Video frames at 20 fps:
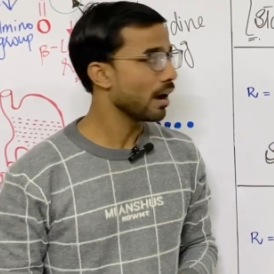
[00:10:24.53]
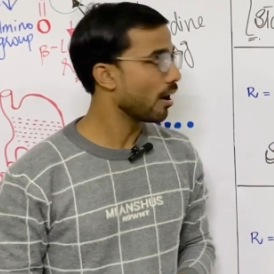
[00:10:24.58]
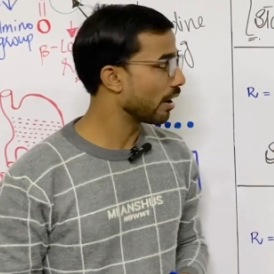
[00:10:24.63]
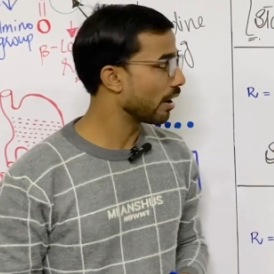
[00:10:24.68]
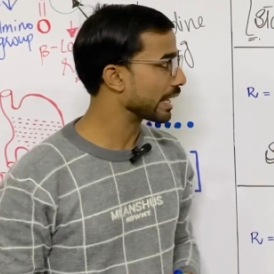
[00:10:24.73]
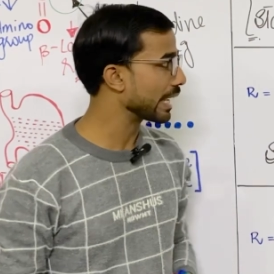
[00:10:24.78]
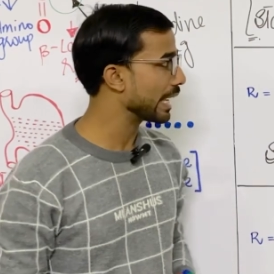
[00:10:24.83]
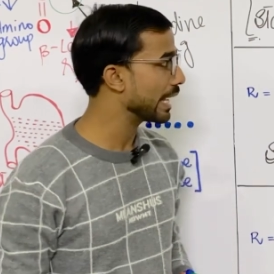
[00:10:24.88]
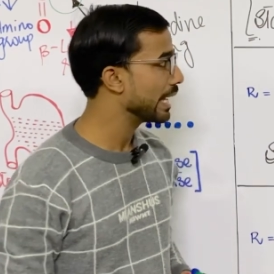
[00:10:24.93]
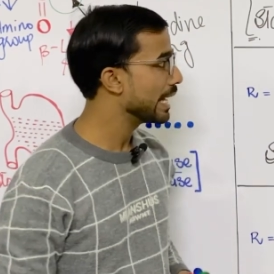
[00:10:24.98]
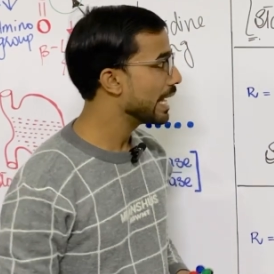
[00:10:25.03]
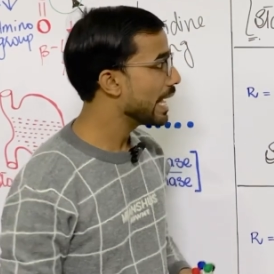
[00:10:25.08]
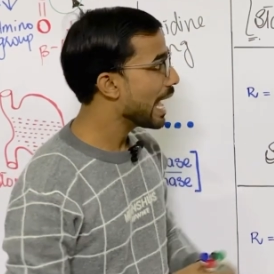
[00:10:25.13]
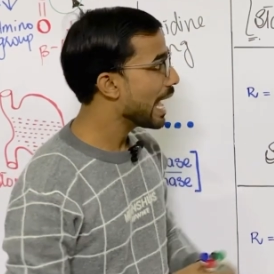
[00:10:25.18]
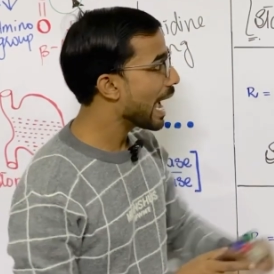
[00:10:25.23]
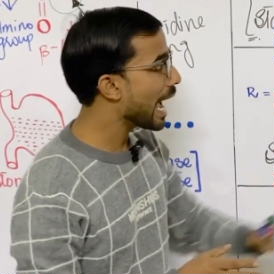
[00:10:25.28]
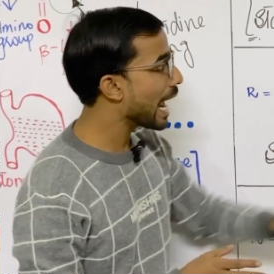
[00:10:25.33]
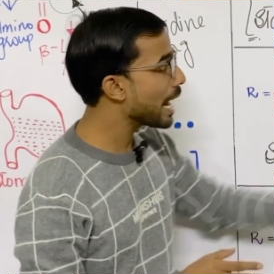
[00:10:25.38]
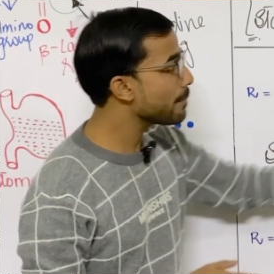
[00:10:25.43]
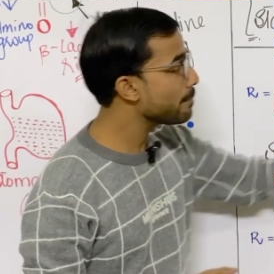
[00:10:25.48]
Okay,
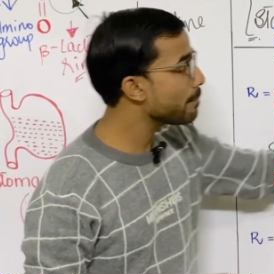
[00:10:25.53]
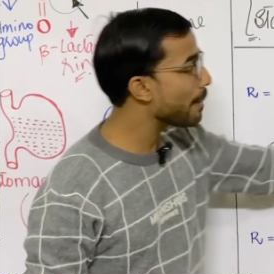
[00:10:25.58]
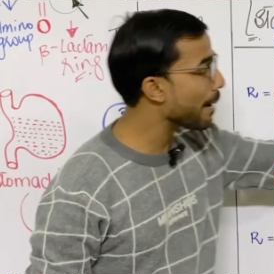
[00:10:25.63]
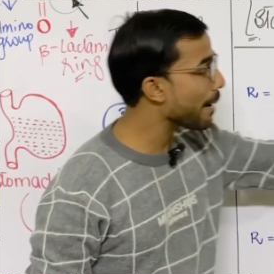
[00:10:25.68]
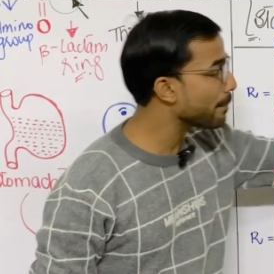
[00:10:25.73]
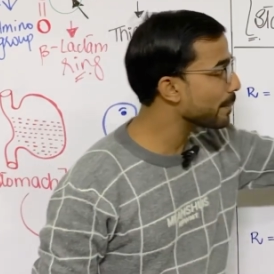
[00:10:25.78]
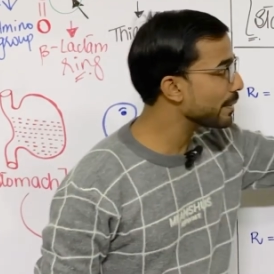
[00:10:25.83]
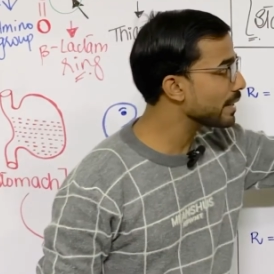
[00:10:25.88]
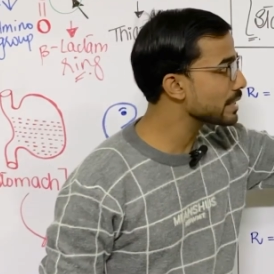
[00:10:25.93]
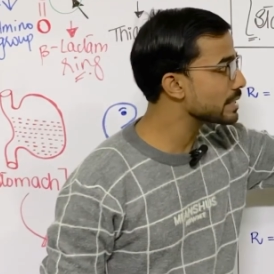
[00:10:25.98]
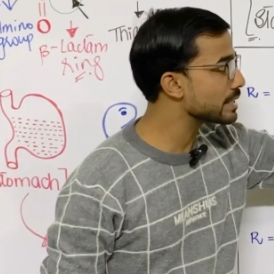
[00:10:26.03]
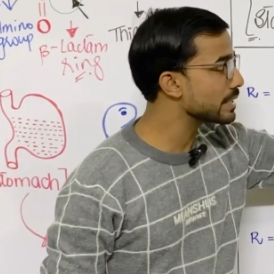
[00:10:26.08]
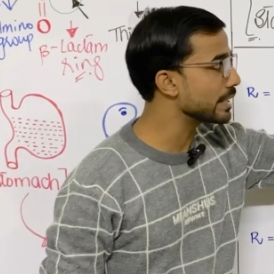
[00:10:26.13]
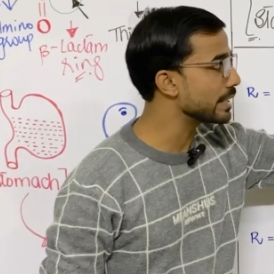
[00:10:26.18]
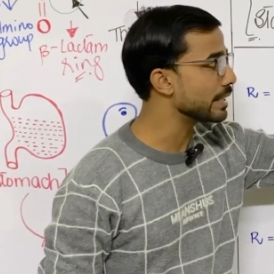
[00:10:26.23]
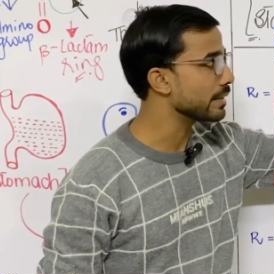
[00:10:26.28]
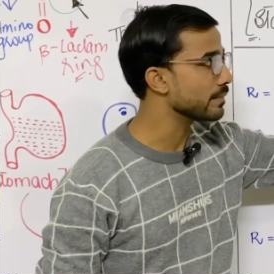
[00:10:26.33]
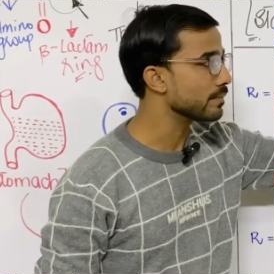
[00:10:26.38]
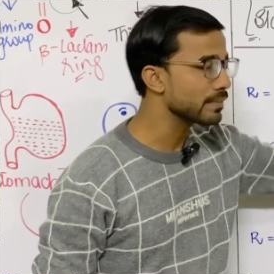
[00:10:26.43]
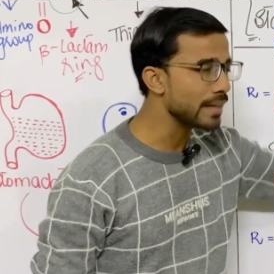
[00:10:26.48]
and
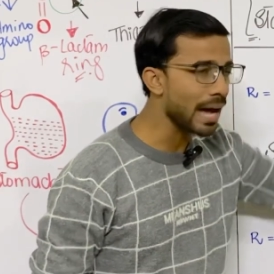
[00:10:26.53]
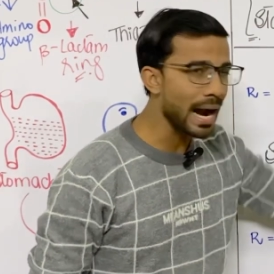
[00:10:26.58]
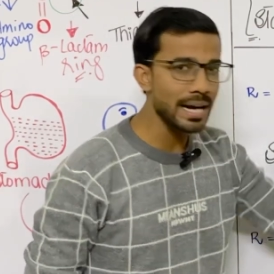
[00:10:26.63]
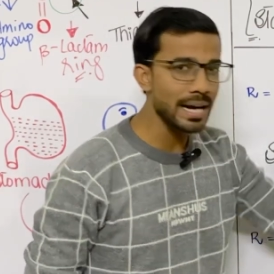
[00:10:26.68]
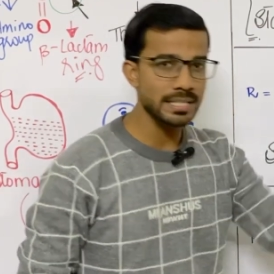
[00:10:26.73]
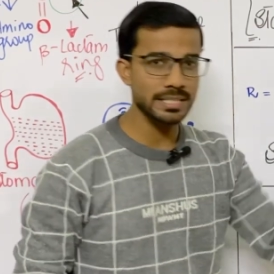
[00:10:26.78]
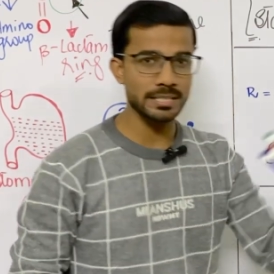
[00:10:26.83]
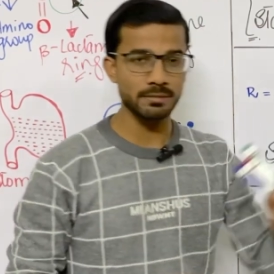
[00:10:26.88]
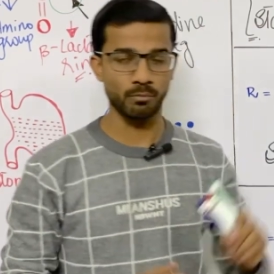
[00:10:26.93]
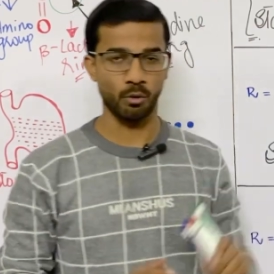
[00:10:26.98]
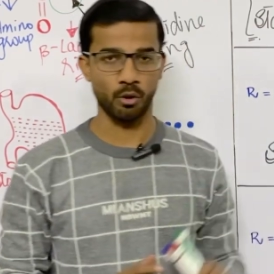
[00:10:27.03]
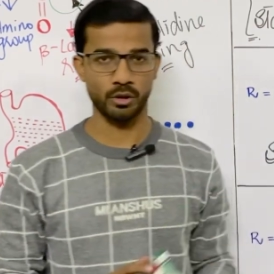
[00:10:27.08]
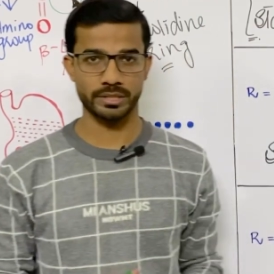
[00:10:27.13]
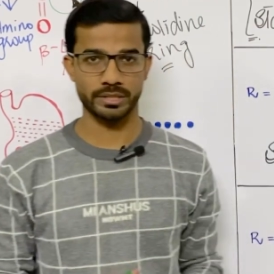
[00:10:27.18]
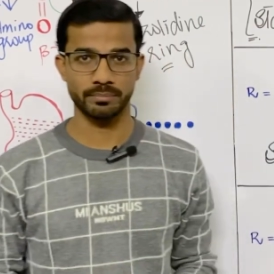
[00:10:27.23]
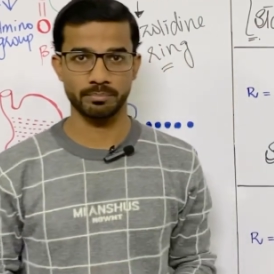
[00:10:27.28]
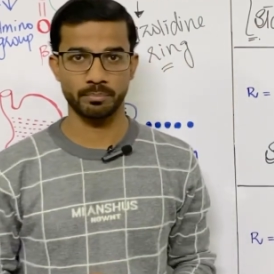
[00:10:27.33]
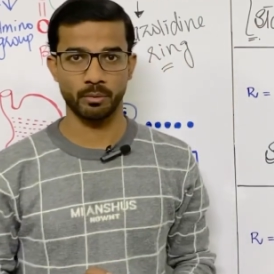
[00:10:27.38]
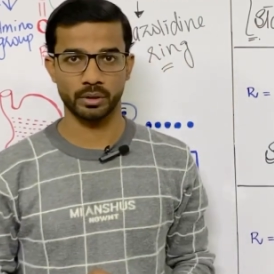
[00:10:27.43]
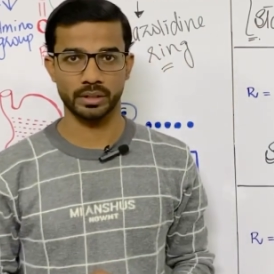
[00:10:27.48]
piperacillin, that's the most
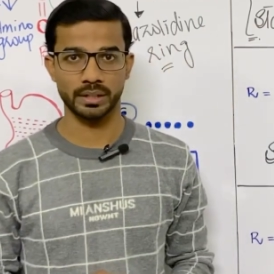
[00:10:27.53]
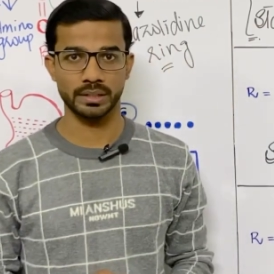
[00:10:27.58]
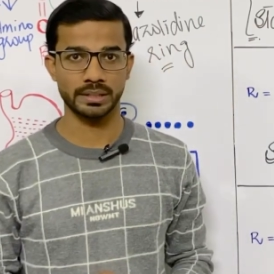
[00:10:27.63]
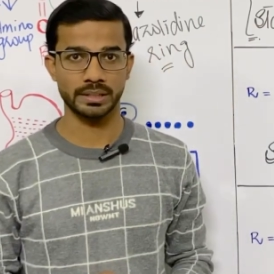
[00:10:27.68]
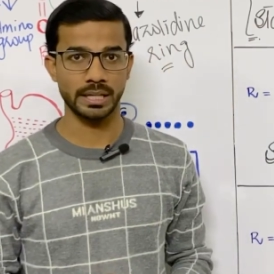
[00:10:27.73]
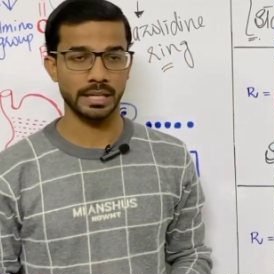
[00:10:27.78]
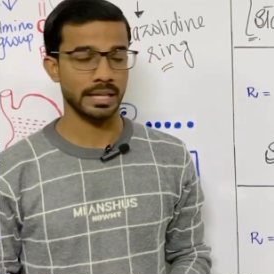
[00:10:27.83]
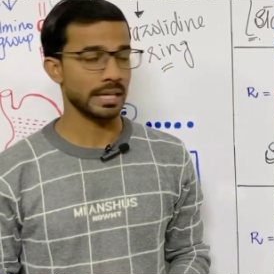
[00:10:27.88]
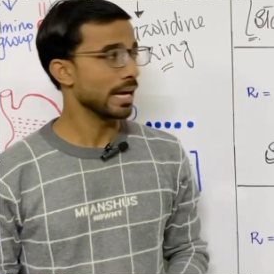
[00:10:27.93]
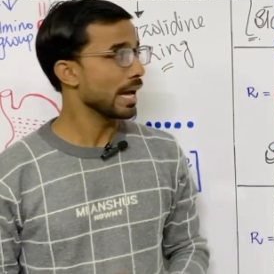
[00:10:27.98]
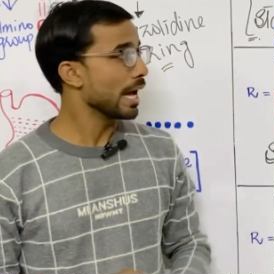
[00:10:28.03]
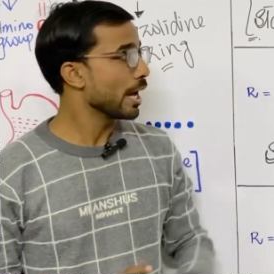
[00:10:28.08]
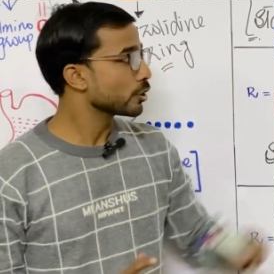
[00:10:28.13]
important thing.